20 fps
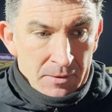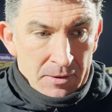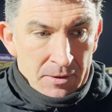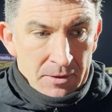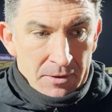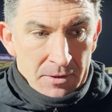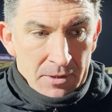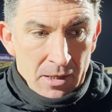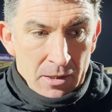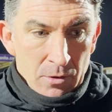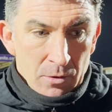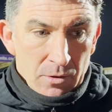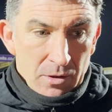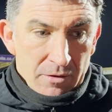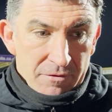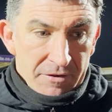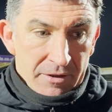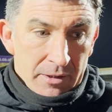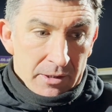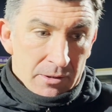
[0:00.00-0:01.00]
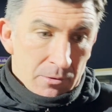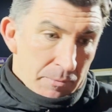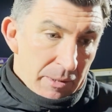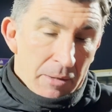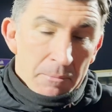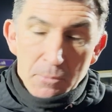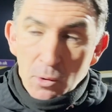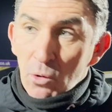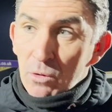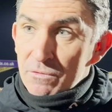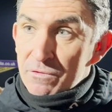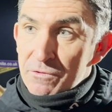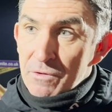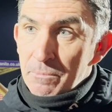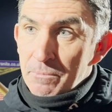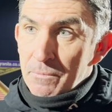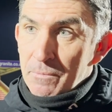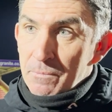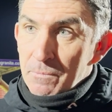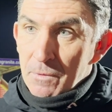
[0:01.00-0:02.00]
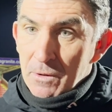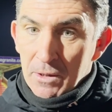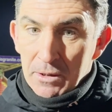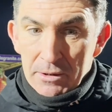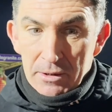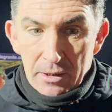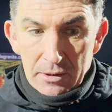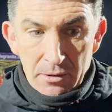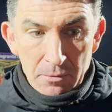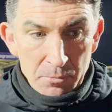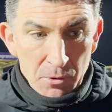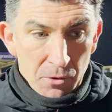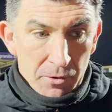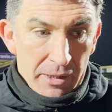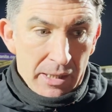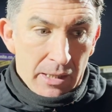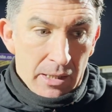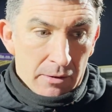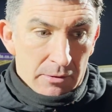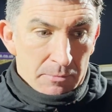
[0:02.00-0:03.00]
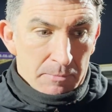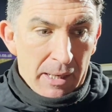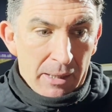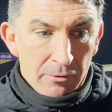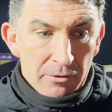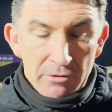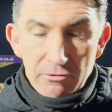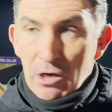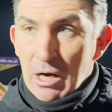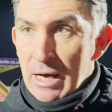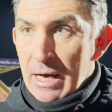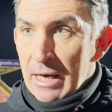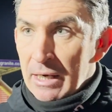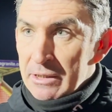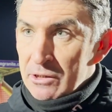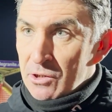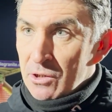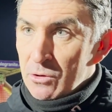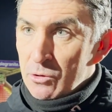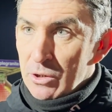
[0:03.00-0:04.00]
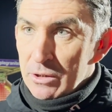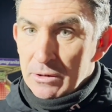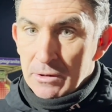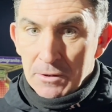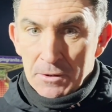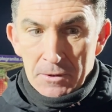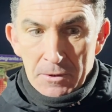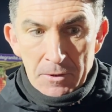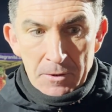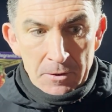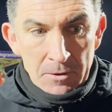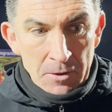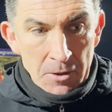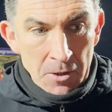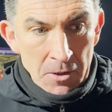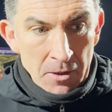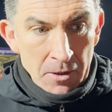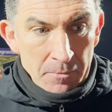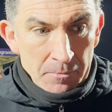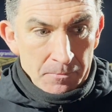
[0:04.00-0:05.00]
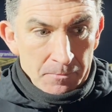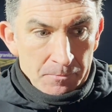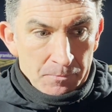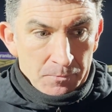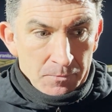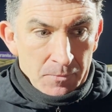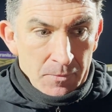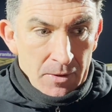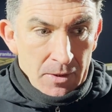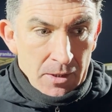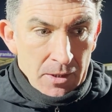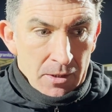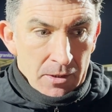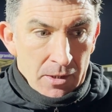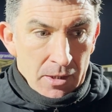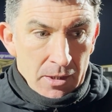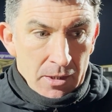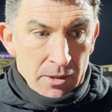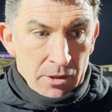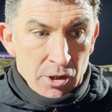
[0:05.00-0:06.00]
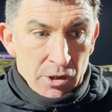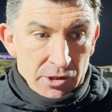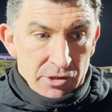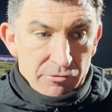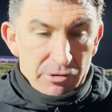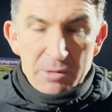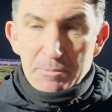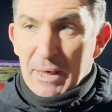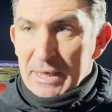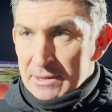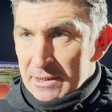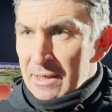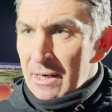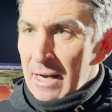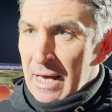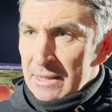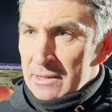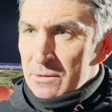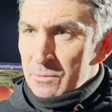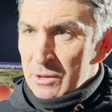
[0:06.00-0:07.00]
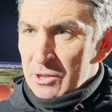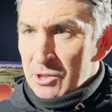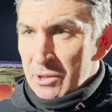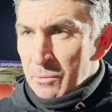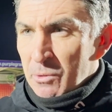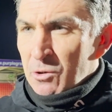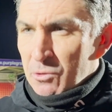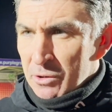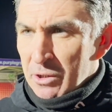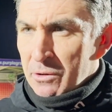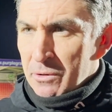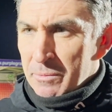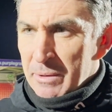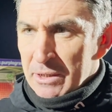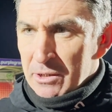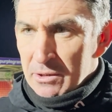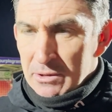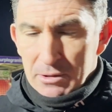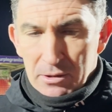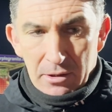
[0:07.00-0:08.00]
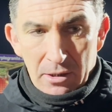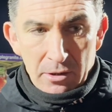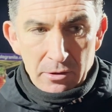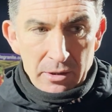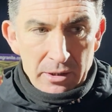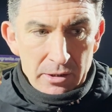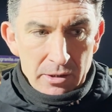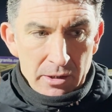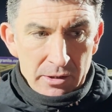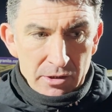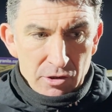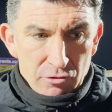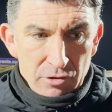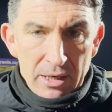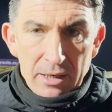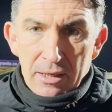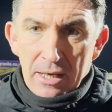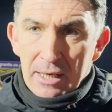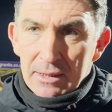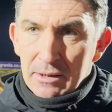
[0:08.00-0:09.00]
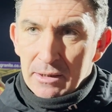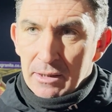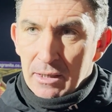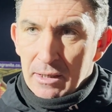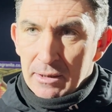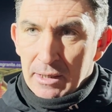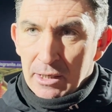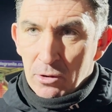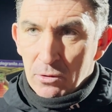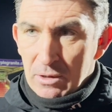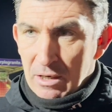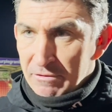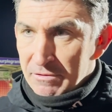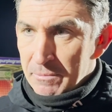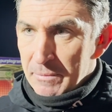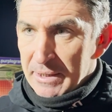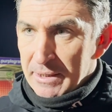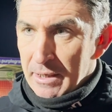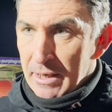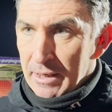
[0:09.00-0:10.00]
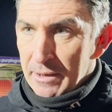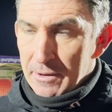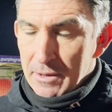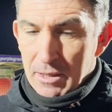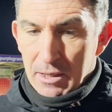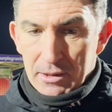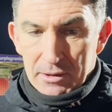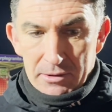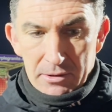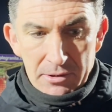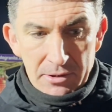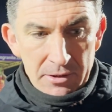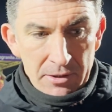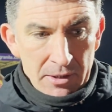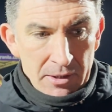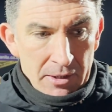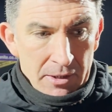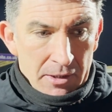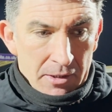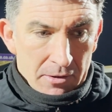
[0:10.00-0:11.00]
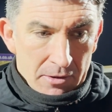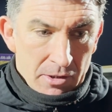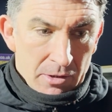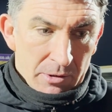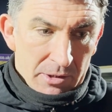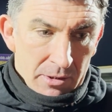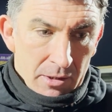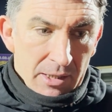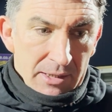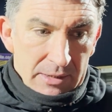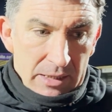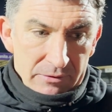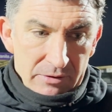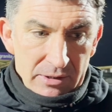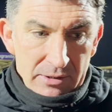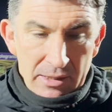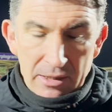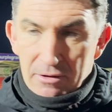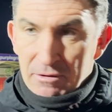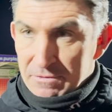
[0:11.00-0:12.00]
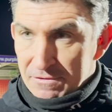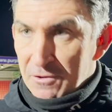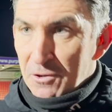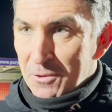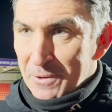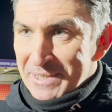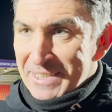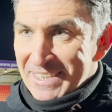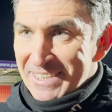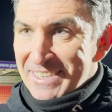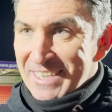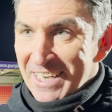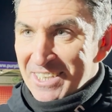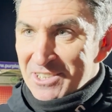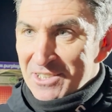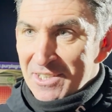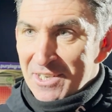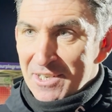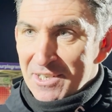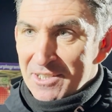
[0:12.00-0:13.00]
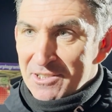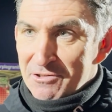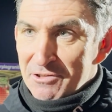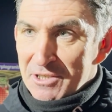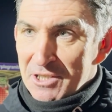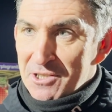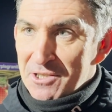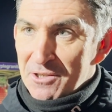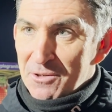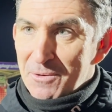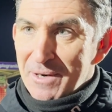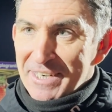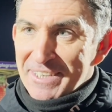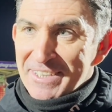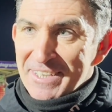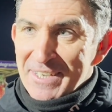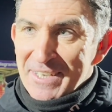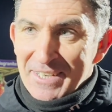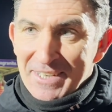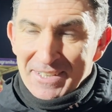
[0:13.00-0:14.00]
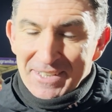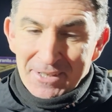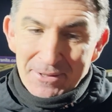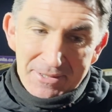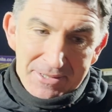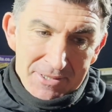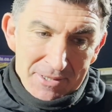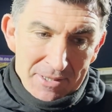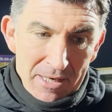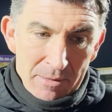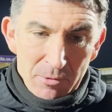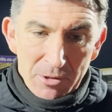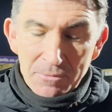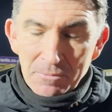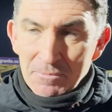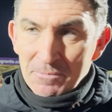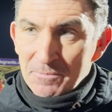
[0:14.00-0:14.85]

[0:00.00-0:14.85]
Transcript: So I think this will be important for him. And it's important he comes back with the right attitude and earns the respect of the lads, which he will do, because, you know, he's a great lad and they all love him in there. And, you know, it's nice to have a centre forward as such, a traditional one, to come on.